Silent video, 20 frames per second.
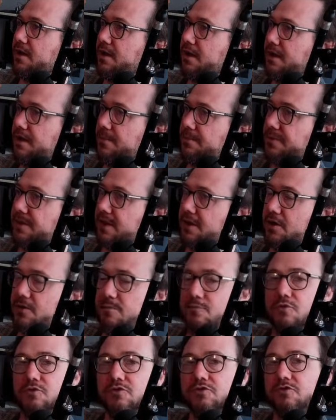They are
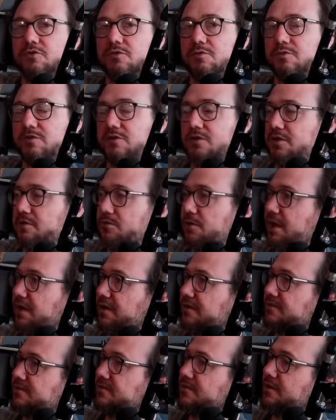more to do with the
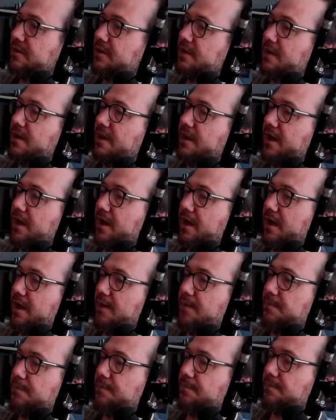UX.
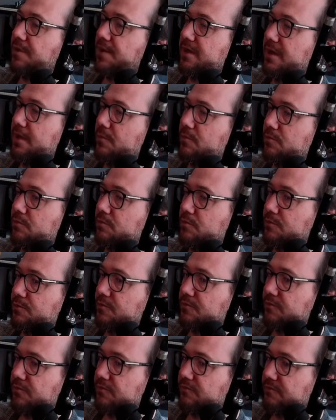But yeah, we'll
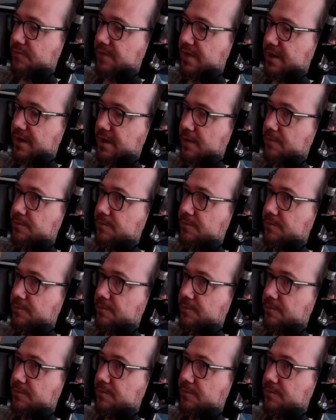move on from that now.